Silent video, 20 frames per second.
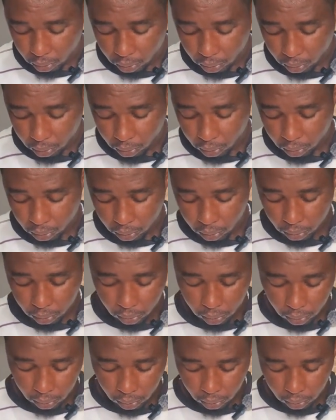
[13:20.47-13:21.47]

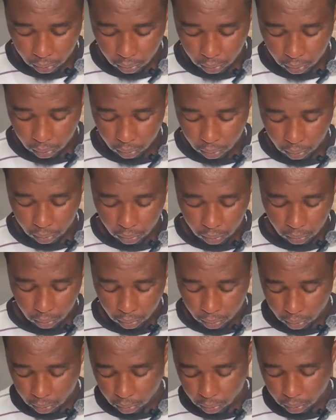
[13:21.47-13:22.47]

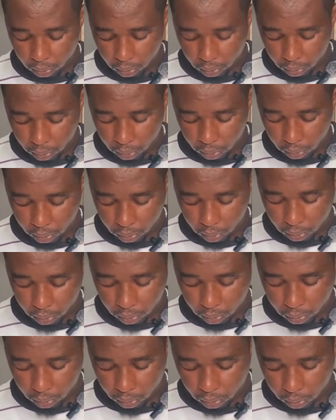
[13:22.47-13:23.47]

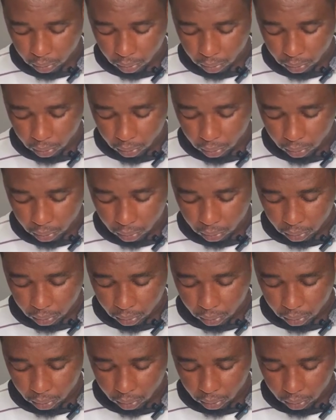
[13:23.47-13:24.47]

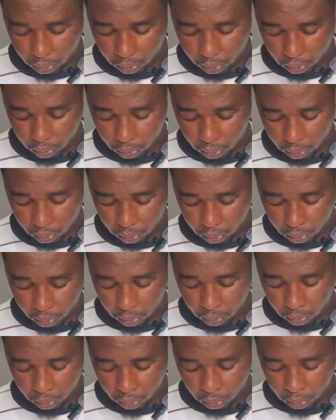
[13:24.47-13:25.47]

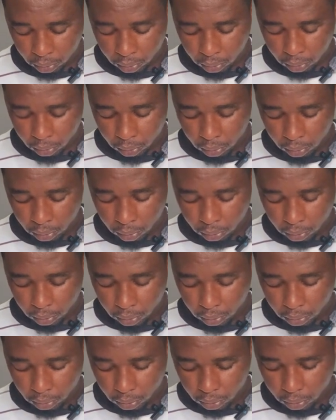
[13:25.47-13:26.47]

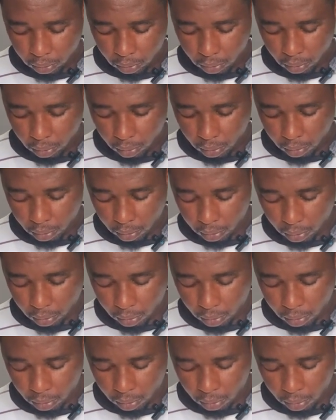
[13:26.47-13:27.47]

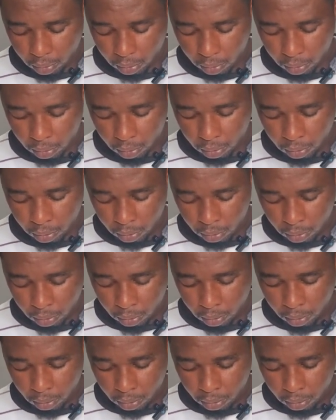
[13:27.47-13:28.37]
[no speech]